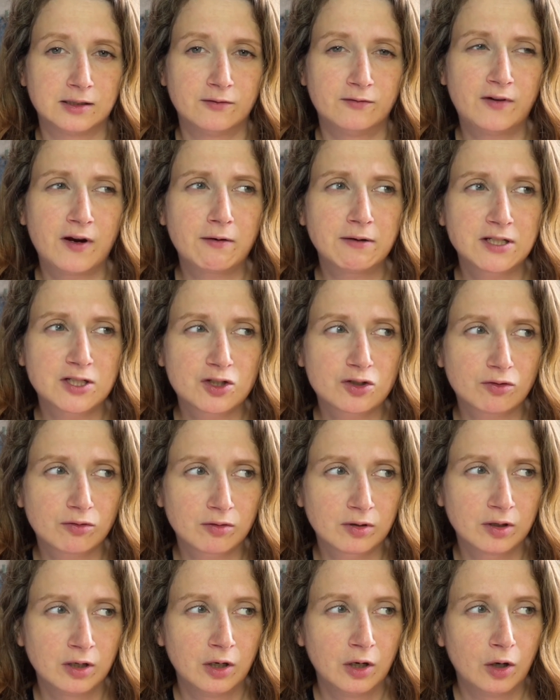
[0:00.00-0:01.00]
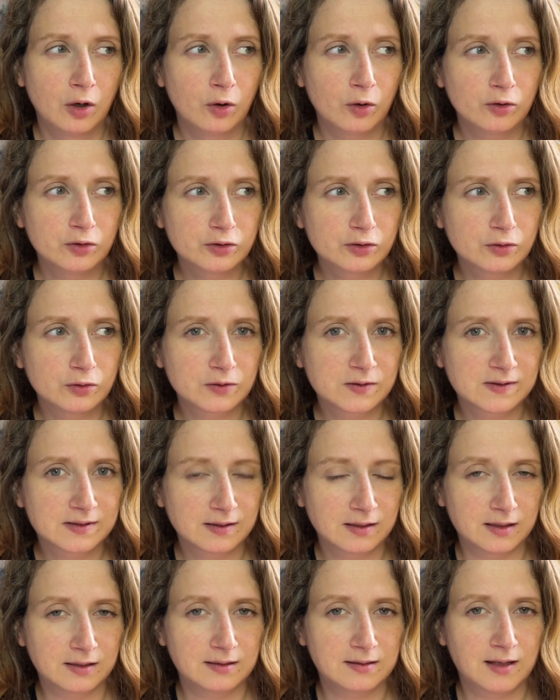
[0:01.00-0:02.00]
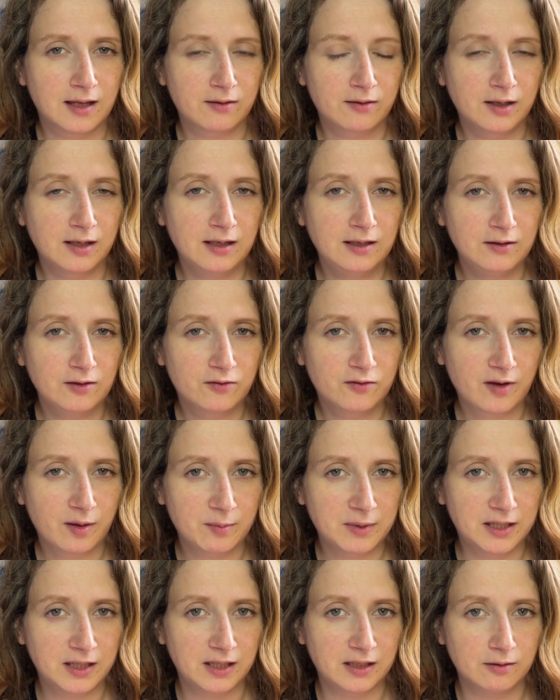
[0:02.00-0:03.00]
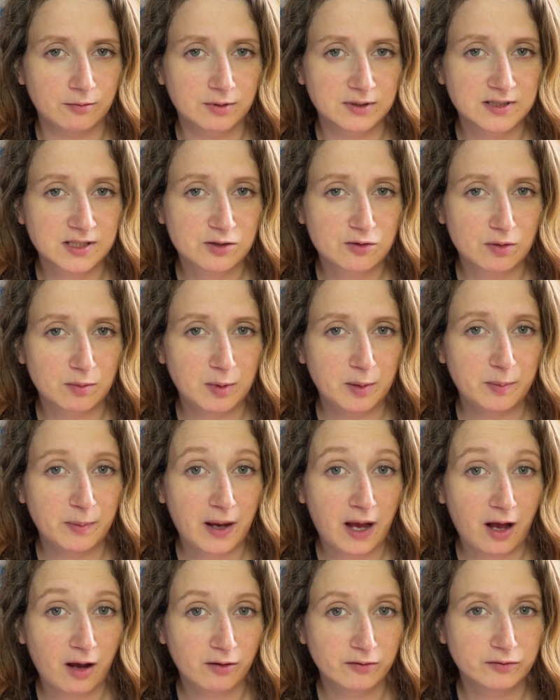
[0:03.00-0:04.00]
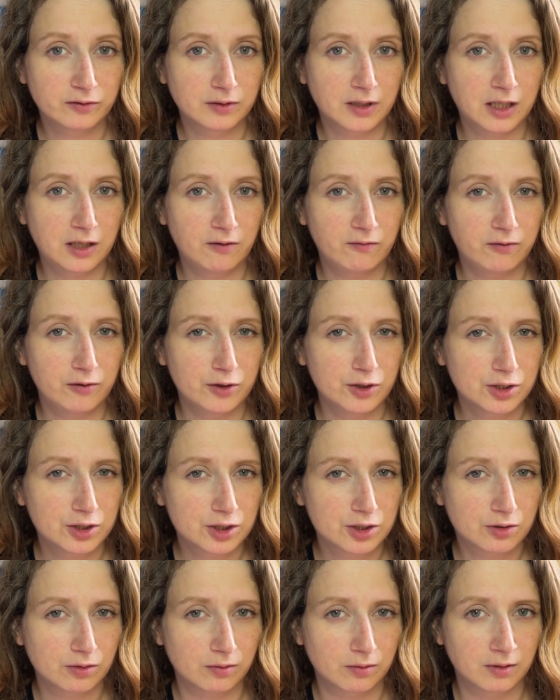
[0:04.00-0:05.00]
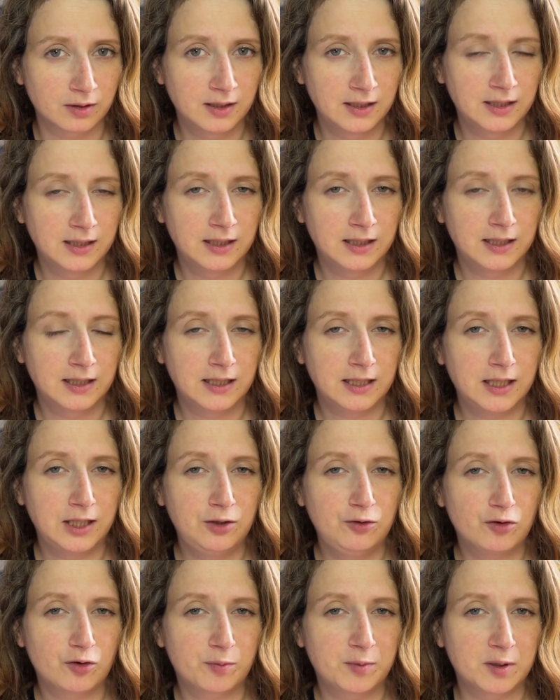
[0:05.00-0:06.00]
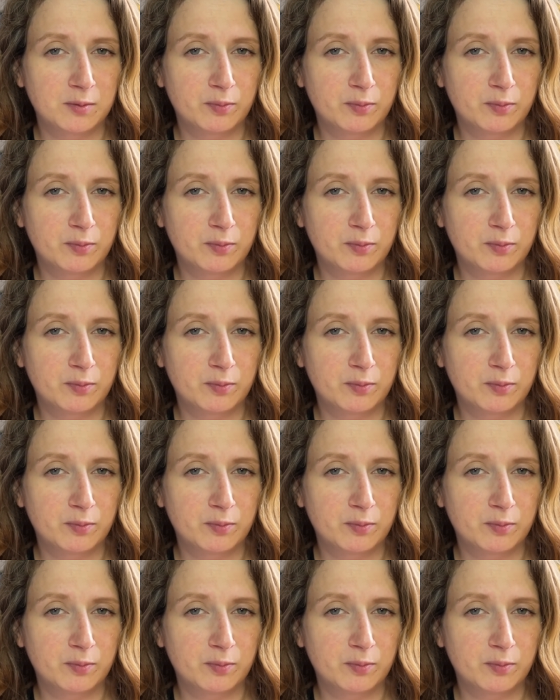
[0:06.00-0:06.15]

a very strong also sign that the Guise family was extremely powerful and influential in European